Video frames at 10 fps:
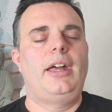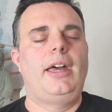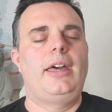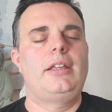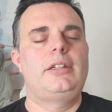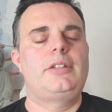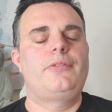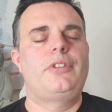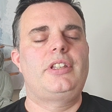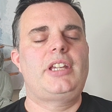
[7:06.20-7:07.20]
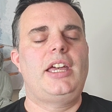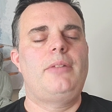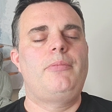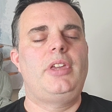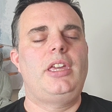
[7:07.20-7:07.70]
And for the
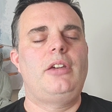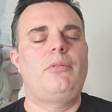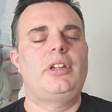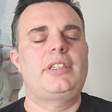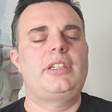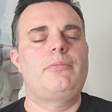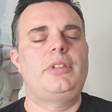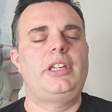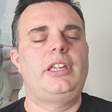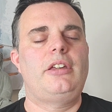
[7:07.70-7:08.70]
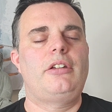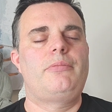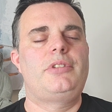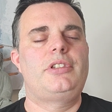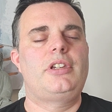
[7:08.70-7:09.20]
time being, we are simply
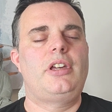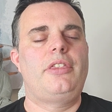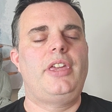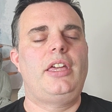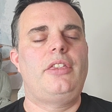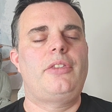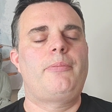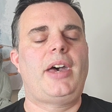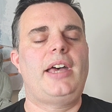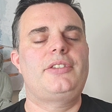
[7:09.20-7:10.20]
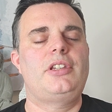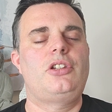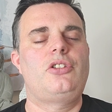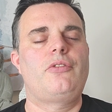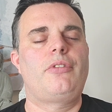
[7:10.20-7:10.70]
observing the
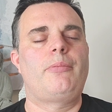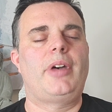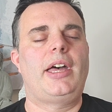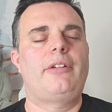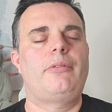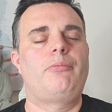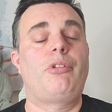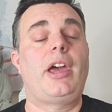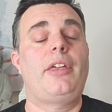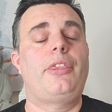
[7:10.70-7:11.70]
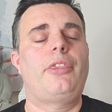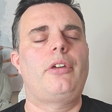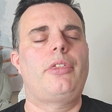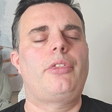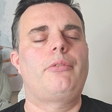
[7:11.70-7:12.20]
passage of the breath
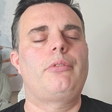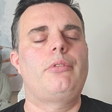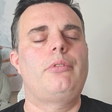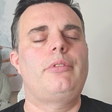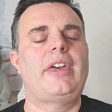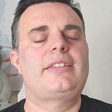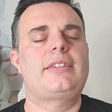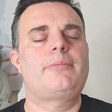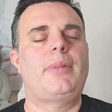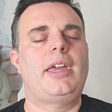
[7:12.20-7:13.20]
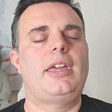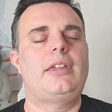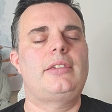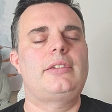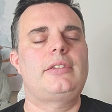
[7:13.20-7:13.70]
through that
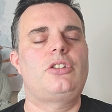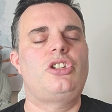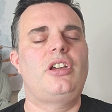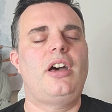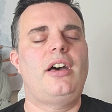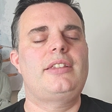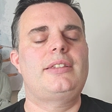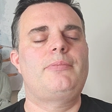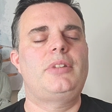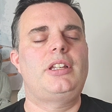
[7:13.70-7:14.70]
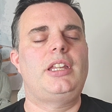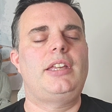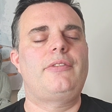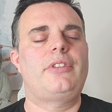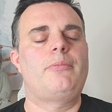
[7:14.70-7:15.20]
space just
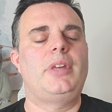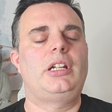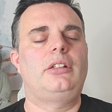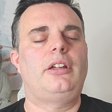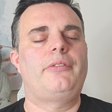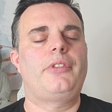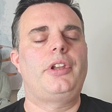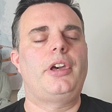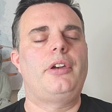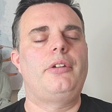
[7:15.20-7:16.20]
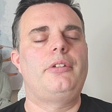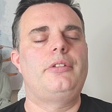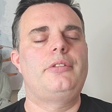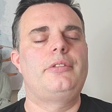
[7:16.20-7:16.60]
beneath the middle of the nose.